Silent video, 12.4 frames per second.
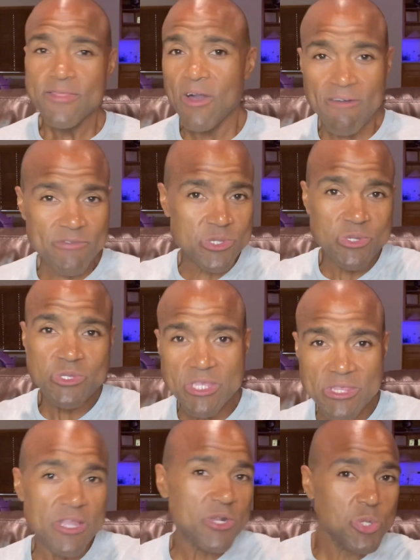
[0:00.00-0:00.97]
The officer's
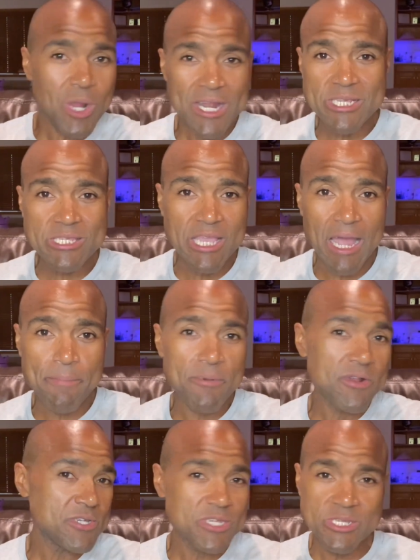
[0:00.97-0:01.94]
sitting there trying to stop
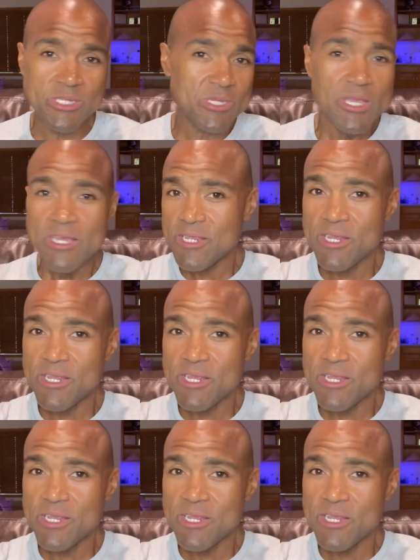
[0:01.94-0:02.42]
her and she's